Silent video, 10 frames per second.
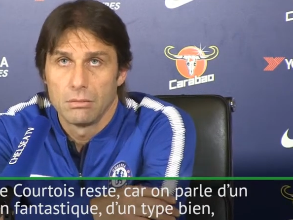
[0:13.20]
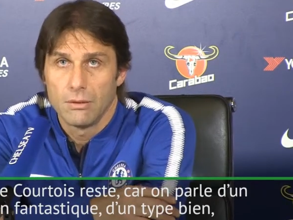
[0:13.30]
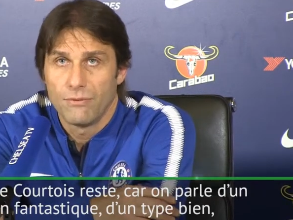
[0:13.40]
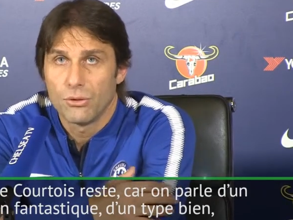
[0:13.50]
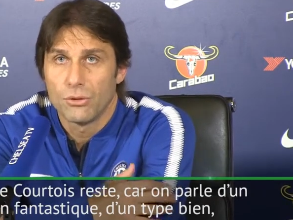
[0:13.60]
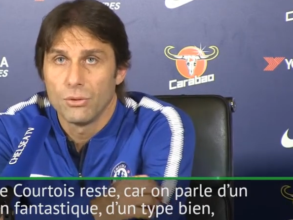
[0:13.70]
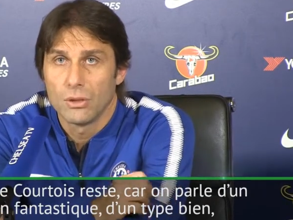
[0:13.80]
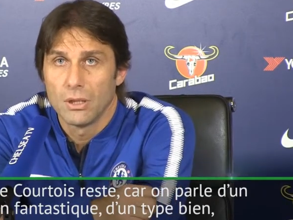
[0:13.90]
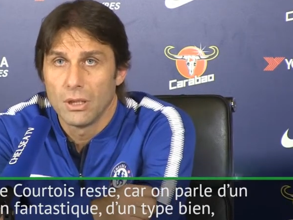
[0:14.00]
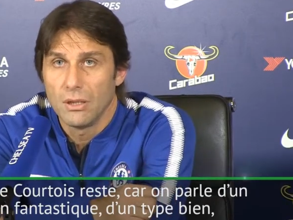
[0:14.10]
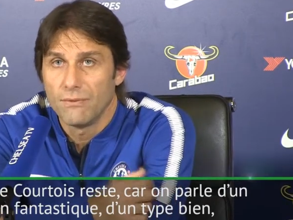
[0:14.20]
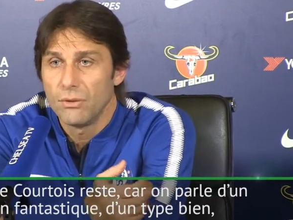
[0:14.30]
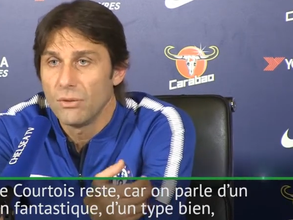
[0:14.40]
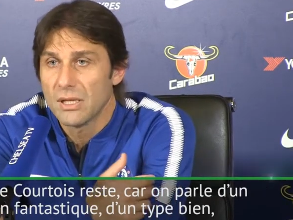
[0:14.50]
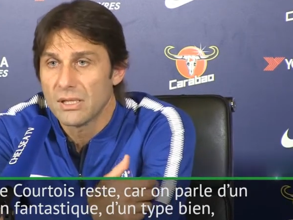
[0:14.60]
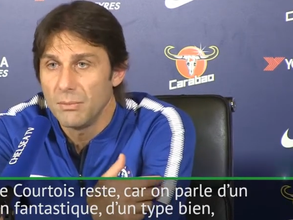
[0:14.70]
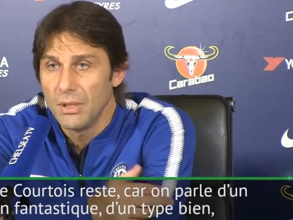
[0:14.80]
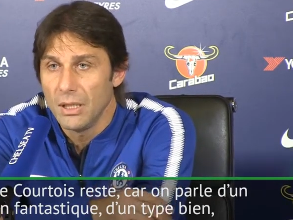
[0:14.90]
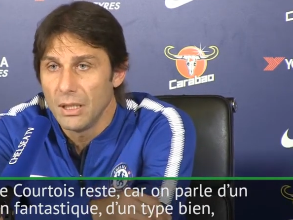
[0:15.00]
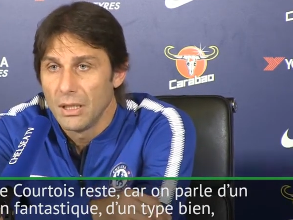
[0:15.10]
for sure, if you ask
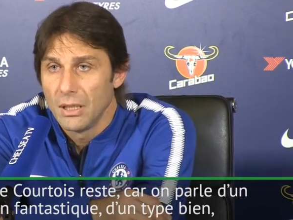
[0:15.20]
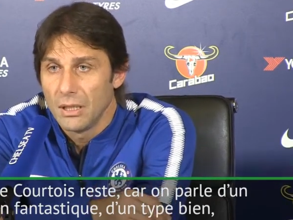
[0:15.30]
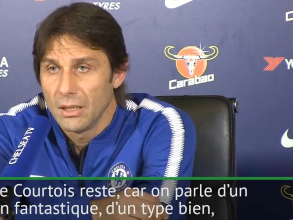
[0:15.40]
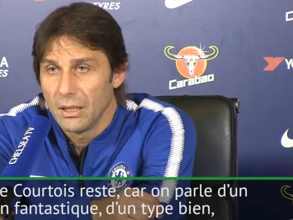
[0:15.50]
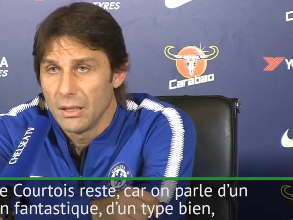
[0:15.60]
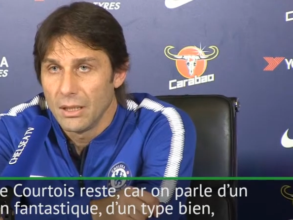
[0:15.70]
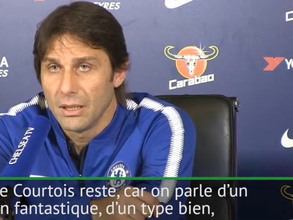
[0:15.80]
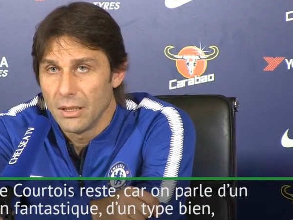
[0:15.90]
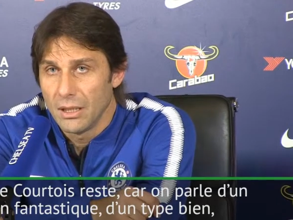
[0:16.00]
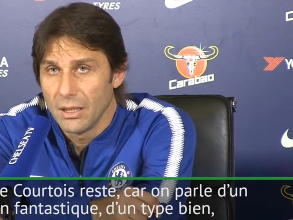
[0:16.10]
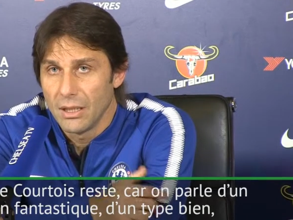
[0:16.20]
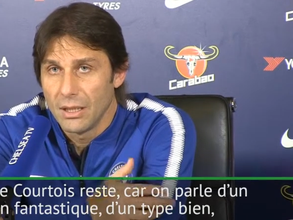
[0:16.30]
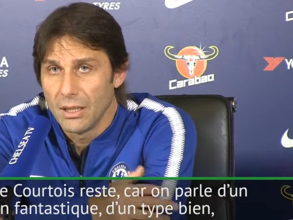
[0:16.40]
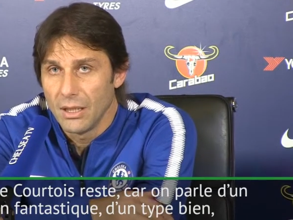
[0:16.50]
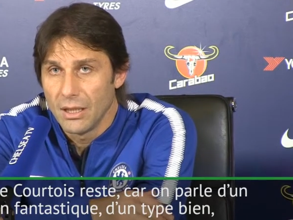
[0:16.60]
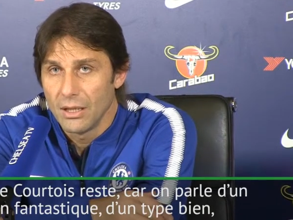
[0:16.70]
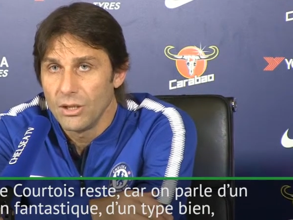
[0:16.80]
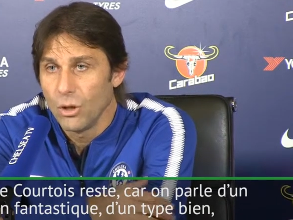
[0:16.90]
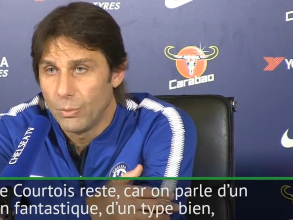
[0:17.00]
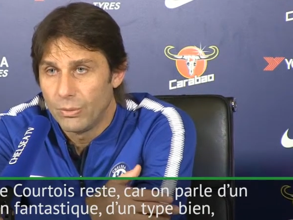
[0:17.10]
me, uh,
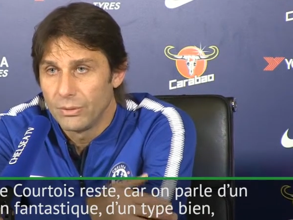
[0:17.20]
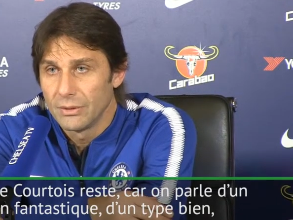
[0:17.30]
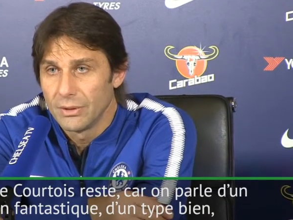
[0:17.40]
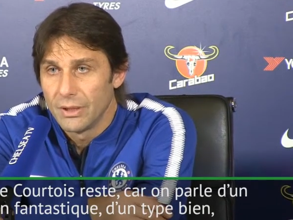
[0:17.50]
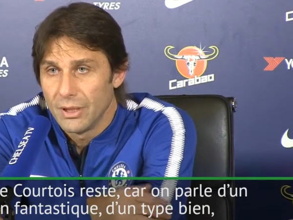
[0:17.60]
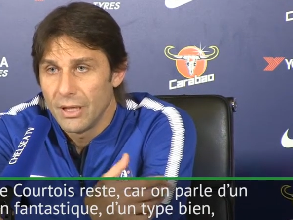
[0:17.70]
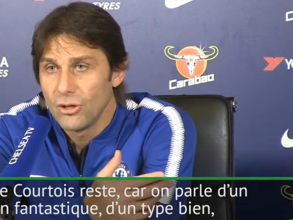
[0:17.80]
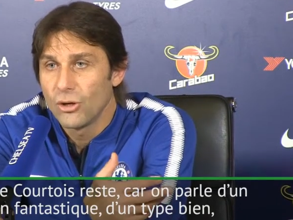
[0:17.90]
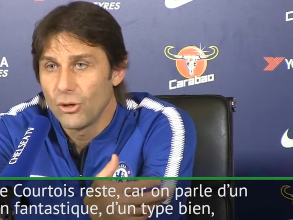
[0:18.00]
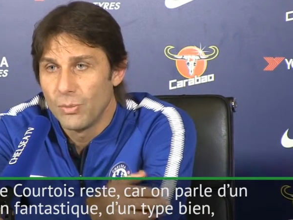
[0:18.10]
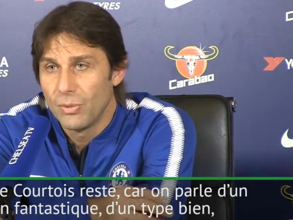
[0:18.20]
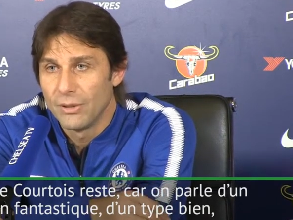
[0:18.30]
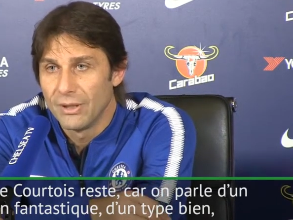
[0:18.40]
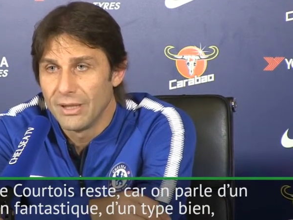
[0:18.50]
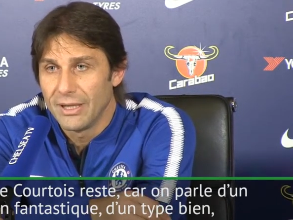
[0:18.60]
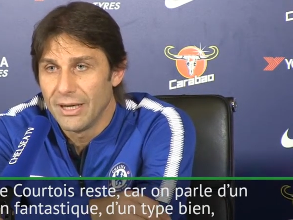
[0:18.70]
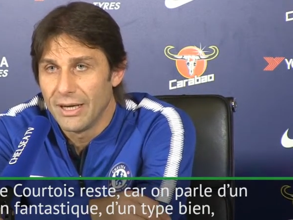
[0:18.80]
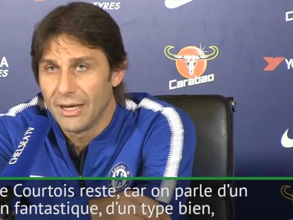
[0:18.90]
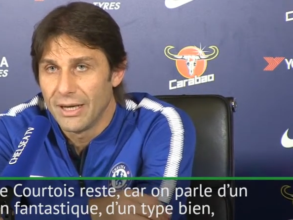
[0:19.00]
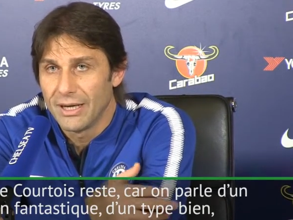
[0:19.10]
hope. Uh, Europe
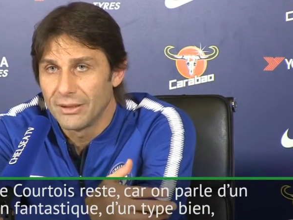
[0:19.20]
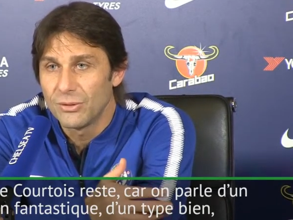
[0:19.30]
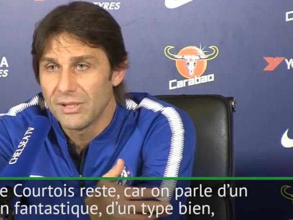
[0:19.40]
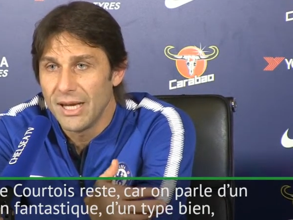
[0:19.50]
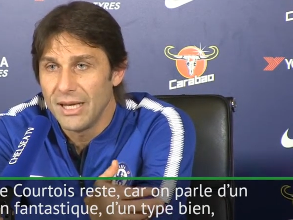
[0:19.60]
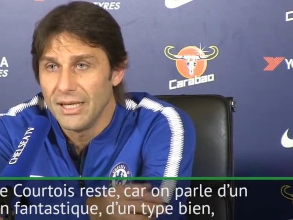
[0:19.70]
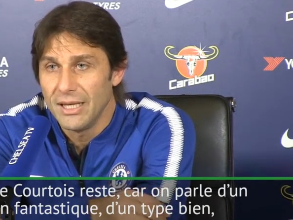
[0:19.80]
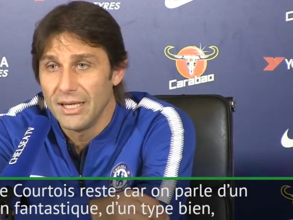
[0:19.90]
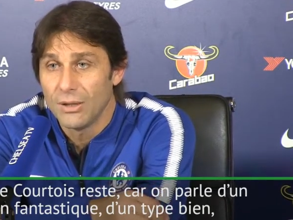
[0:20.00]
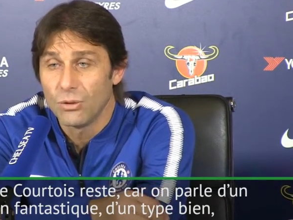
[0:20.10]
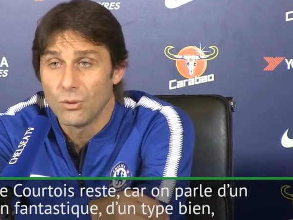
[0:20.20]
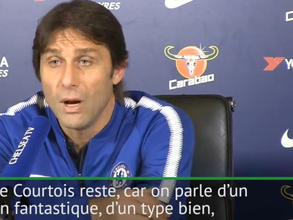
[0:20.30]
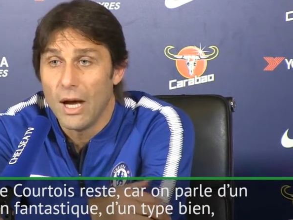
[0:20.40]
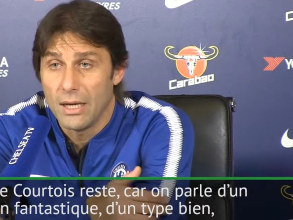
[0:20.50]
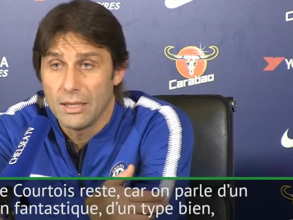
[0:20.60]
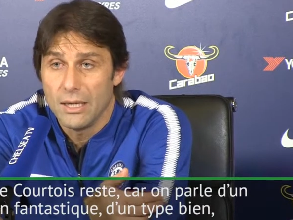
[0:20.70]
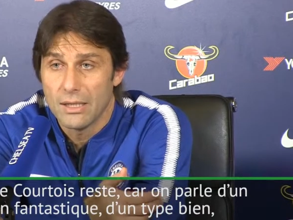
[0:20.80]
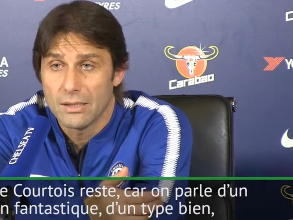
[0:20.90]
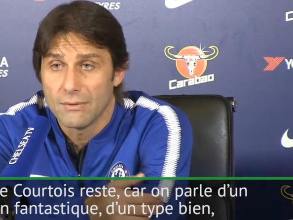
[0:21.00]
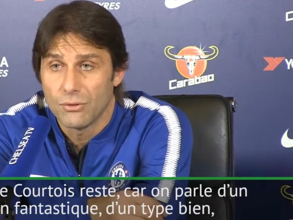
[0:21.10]
uh, to stay Courtois.
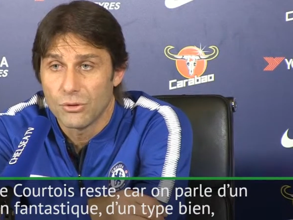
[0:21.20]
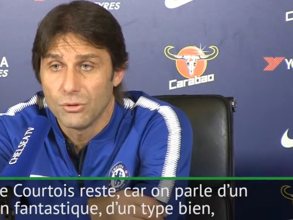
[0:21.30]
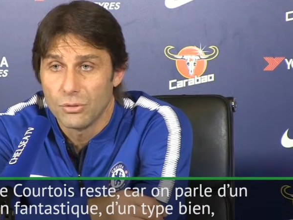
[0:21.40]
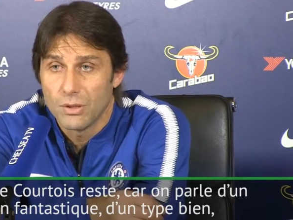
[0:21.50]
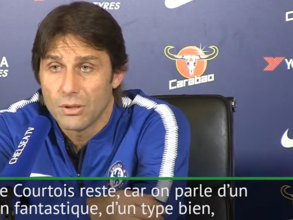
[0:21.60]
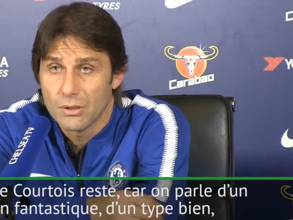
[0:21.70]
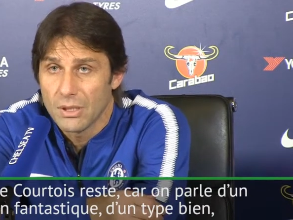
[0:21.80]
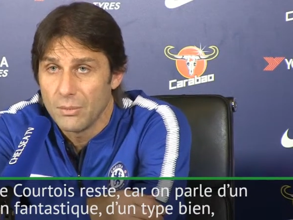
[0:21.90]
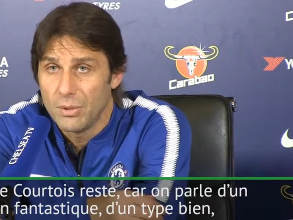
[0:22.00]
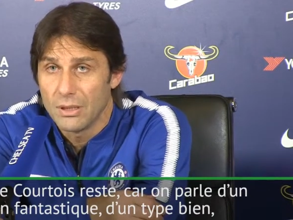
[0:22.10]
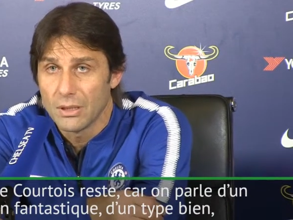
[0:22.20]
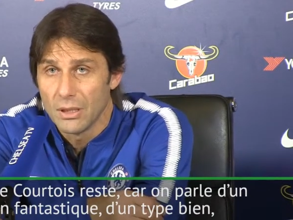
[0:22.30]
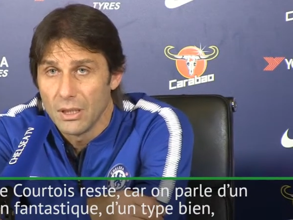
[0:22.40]
Yes, for sure, because I repeat,